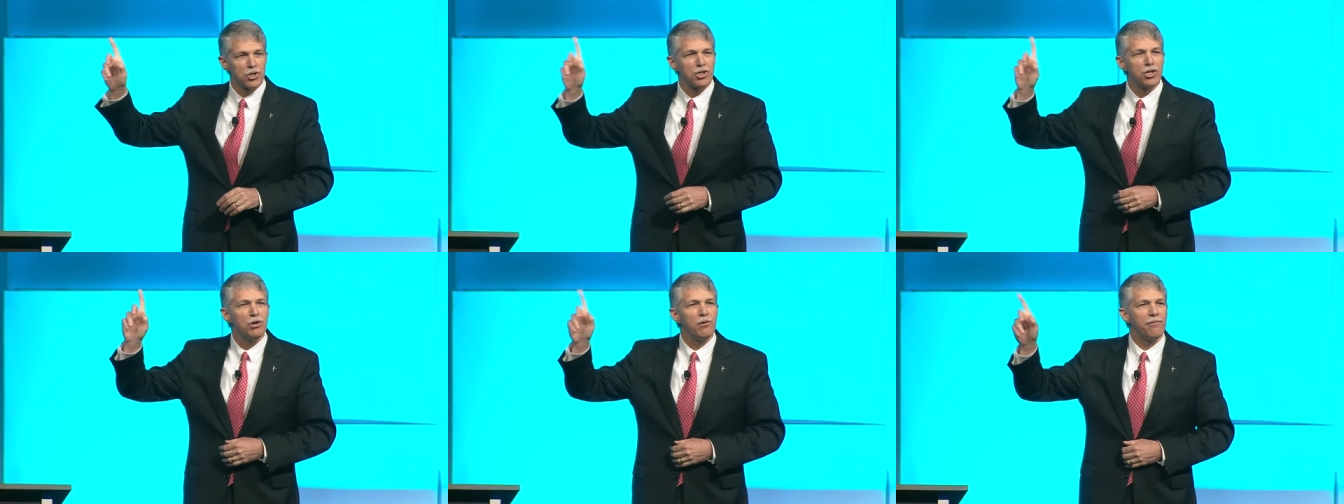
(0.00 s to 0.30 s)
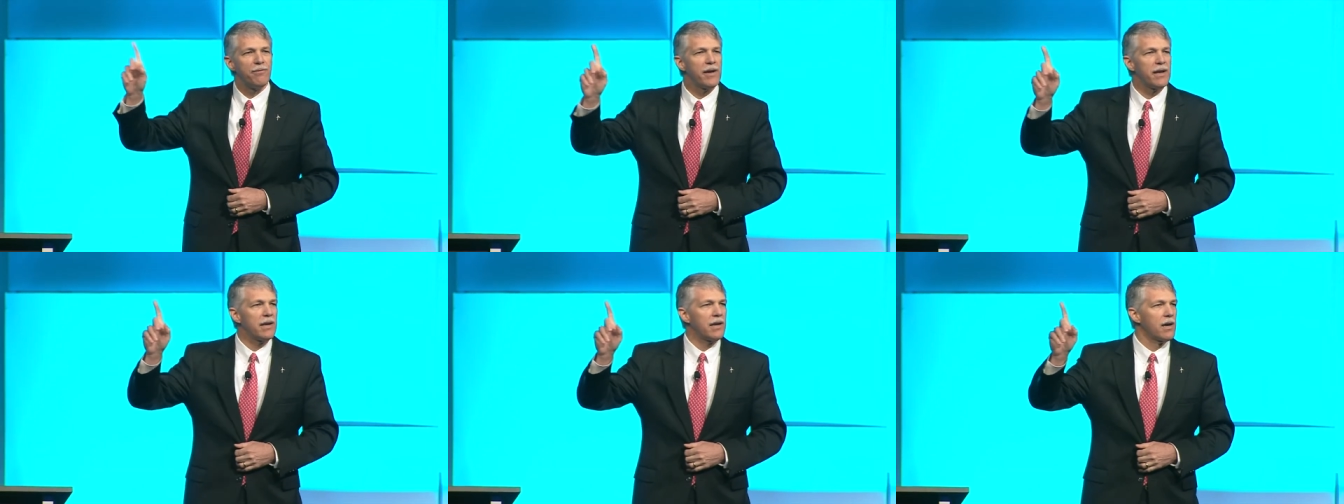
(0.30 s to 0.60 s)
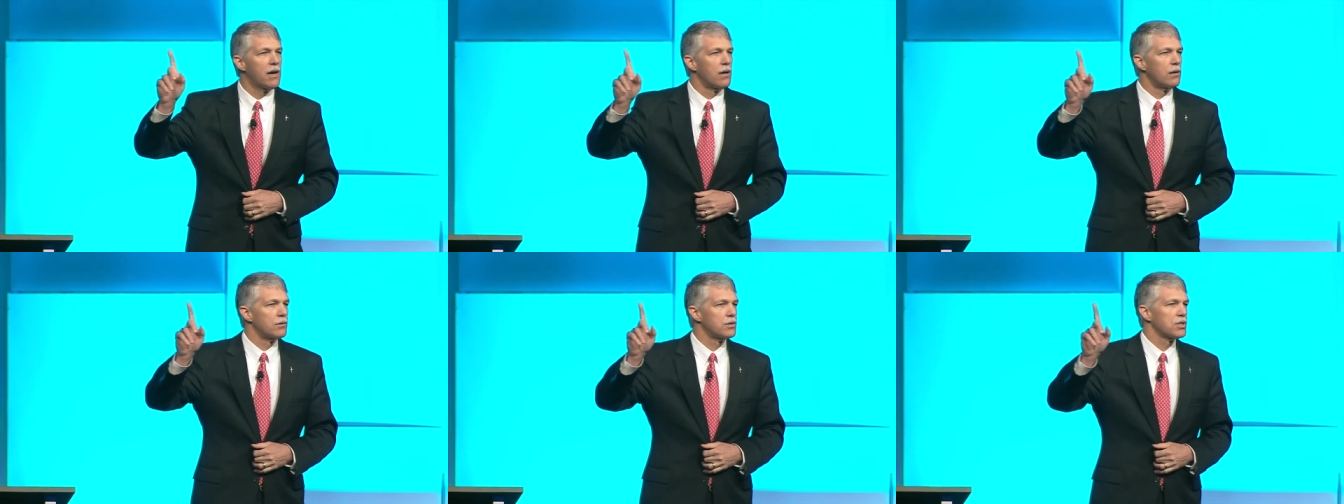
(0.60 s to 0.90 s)
two
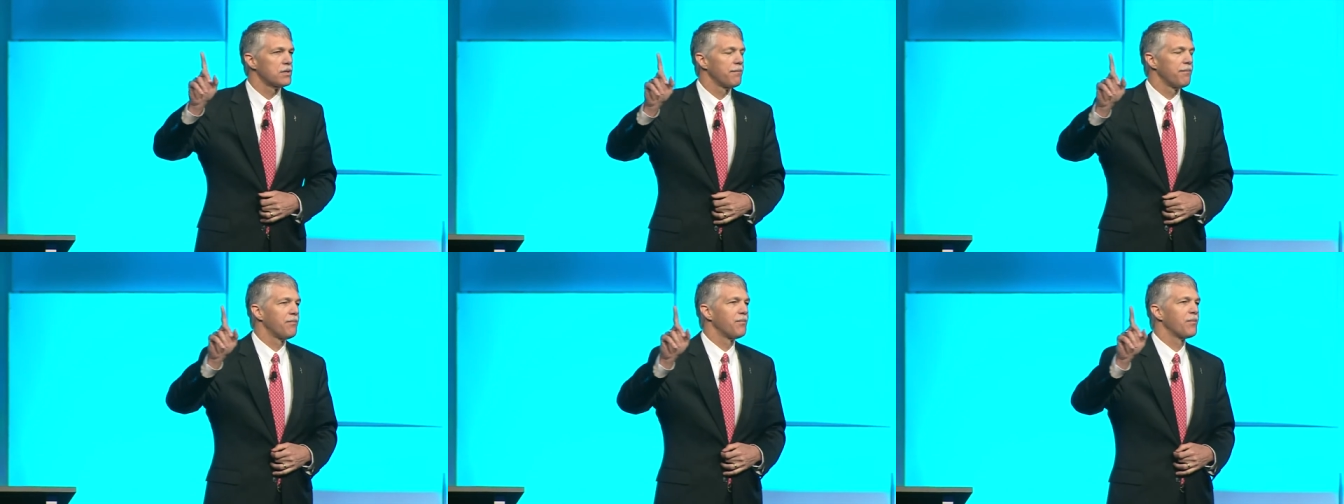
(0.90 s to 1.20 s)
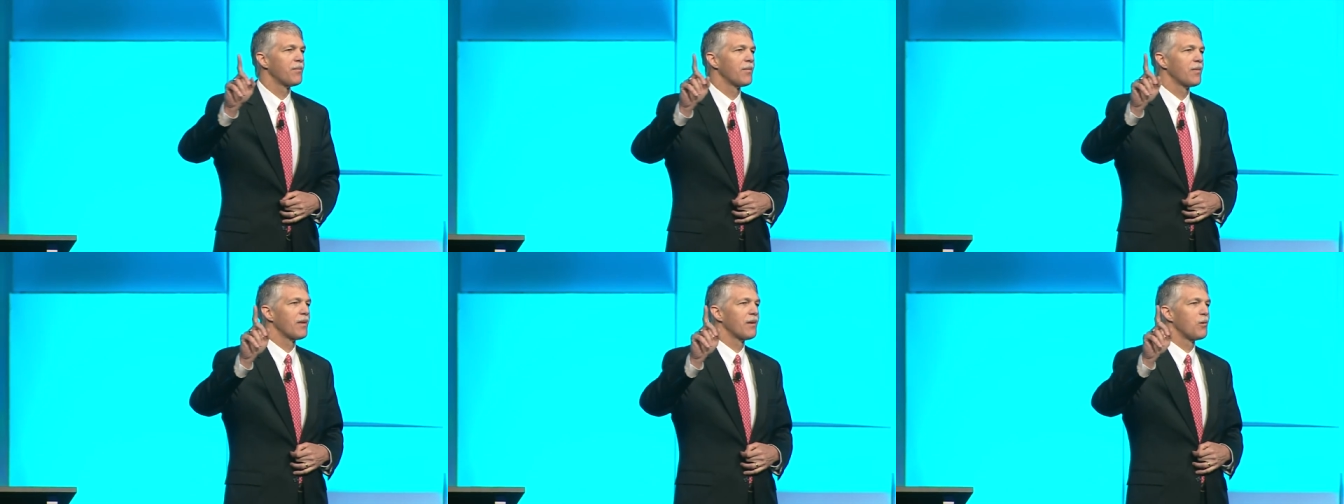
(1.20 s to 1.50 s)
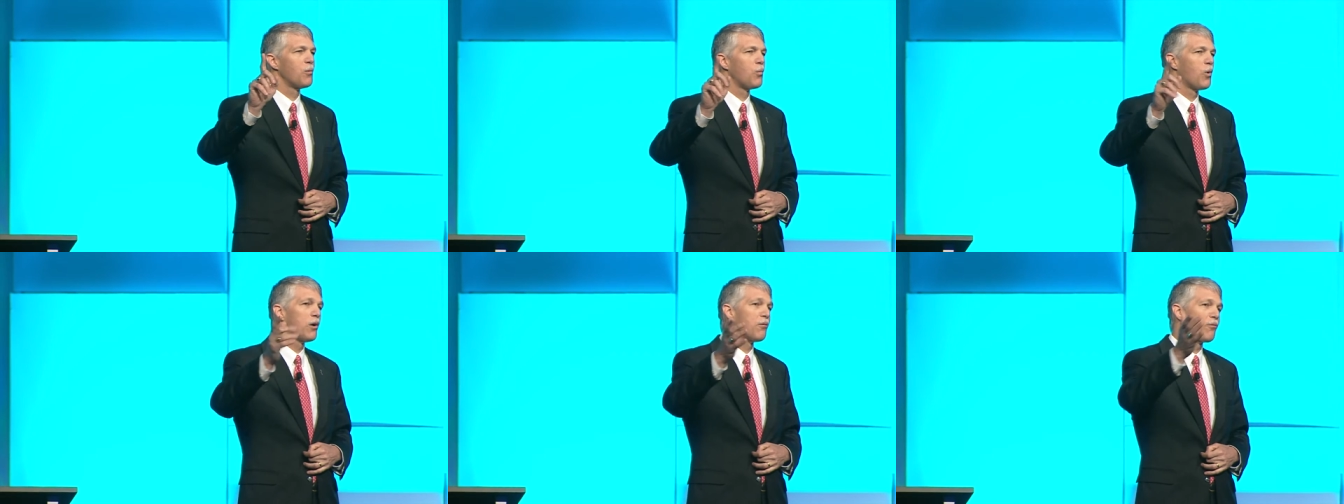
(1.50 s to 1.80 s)
videos,
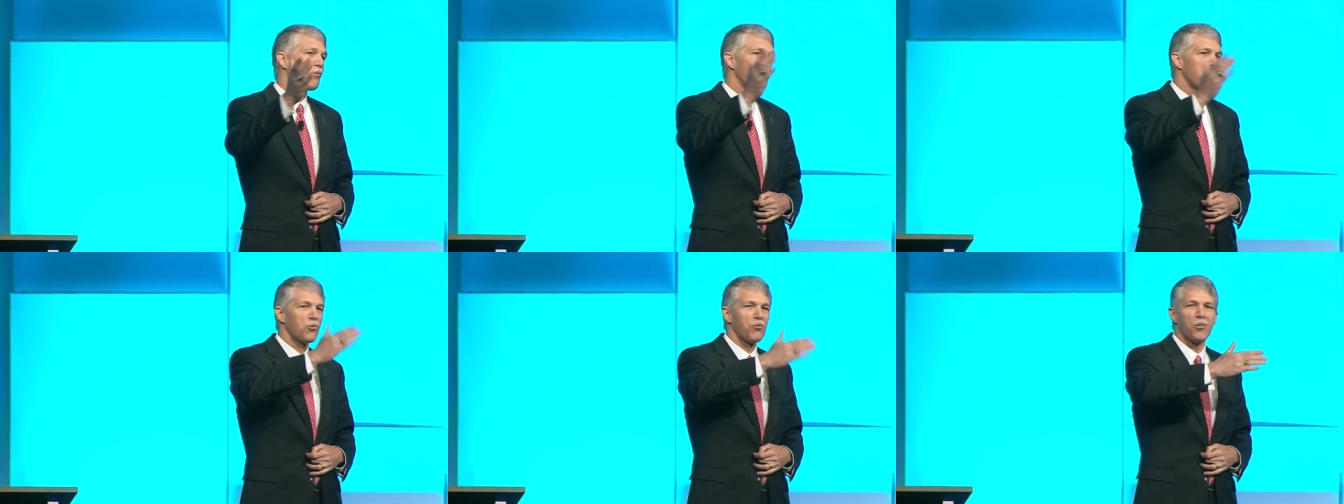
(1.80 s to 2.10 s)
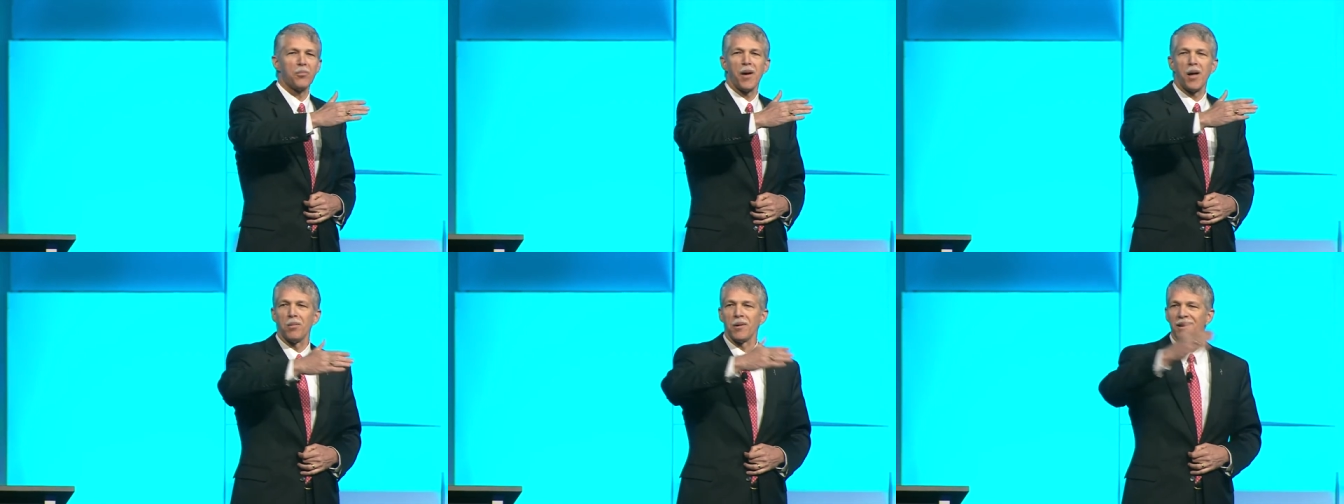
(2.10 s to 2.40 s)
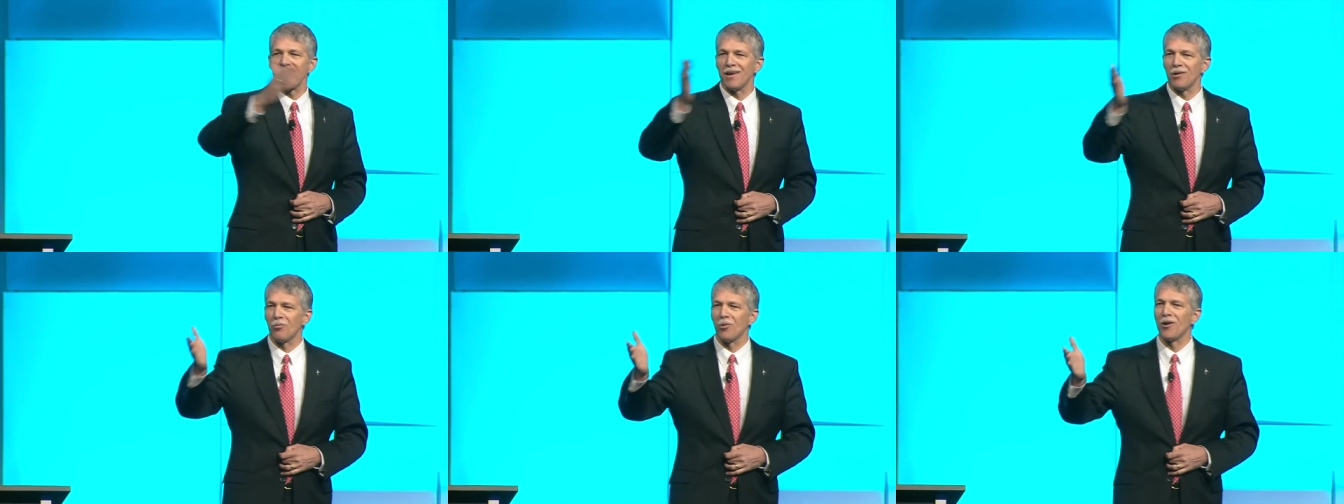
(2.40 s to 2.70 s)
one from a
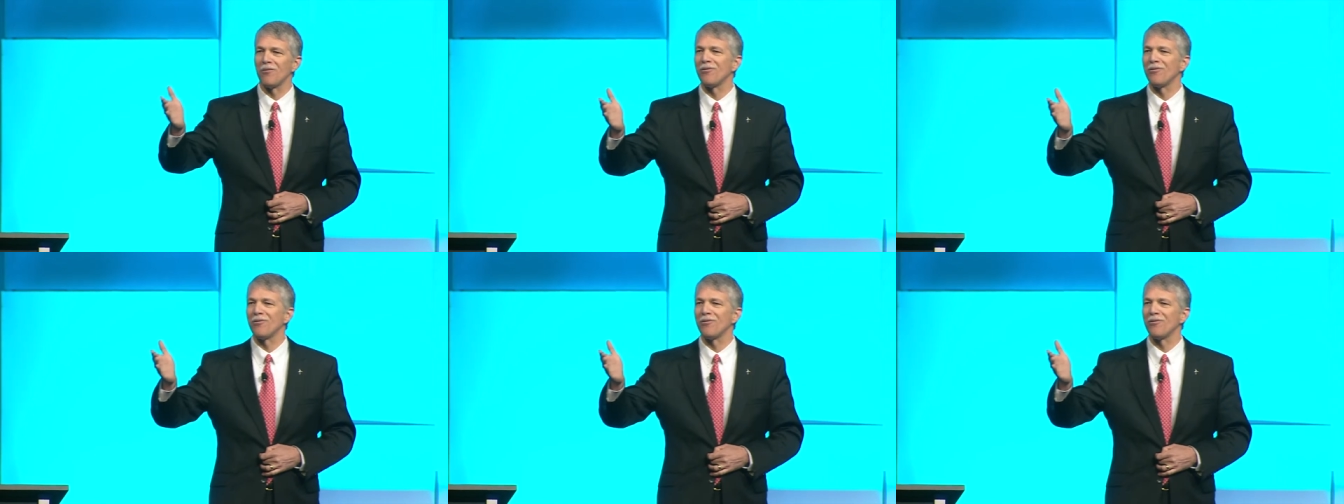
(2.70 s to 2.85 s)
Republican, one